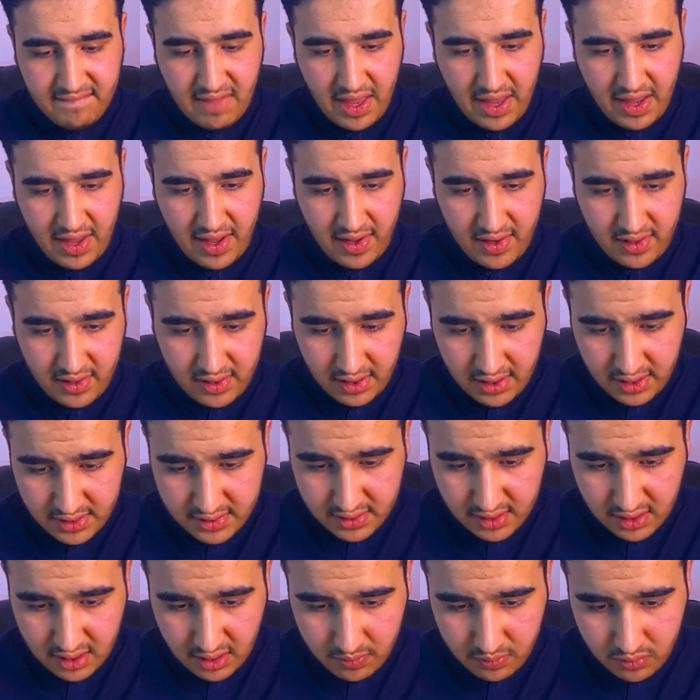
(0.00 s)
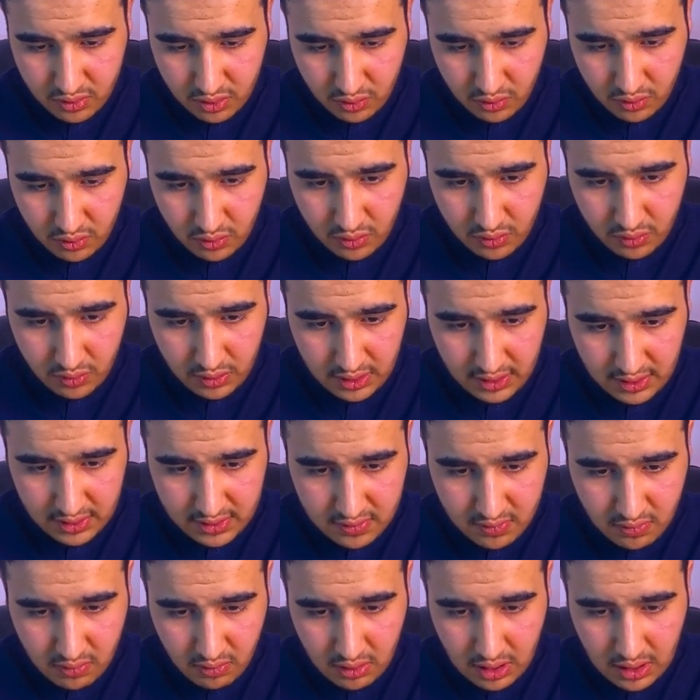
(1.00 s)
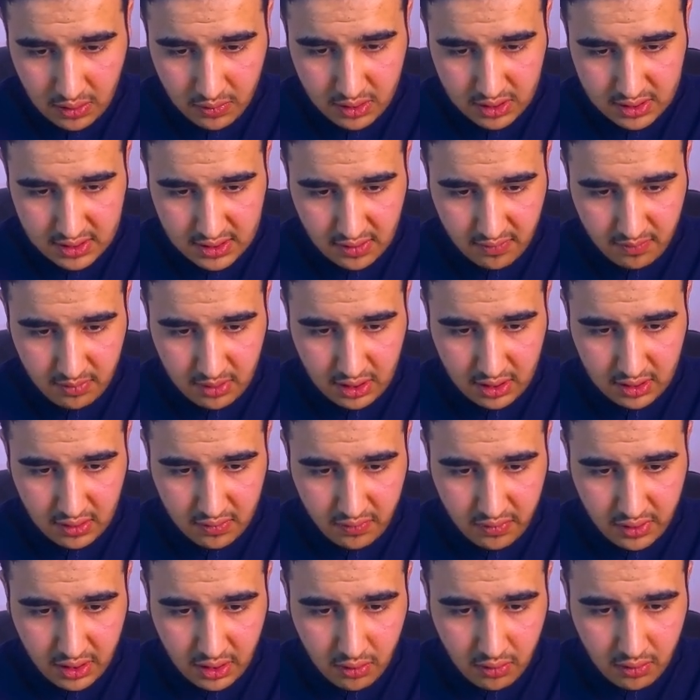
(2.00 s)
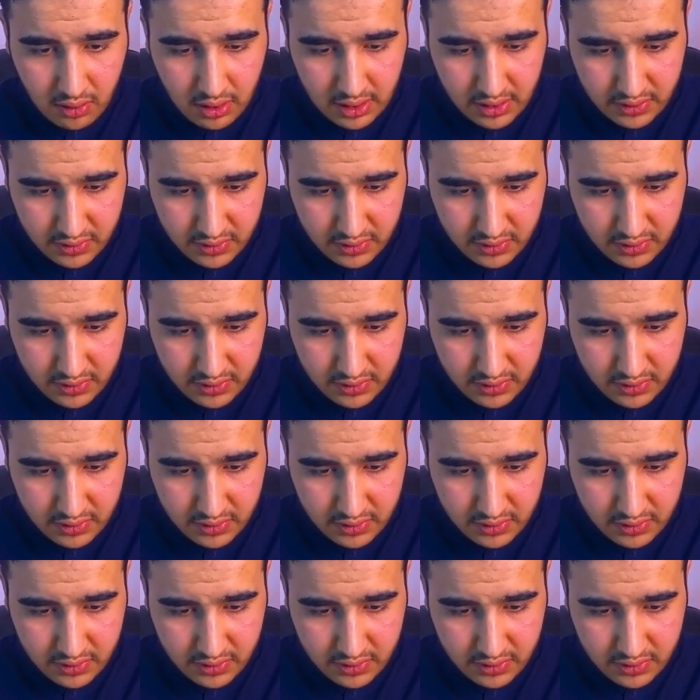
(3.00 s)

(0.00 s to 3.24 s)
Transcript: And let's come to these three routers have been configured.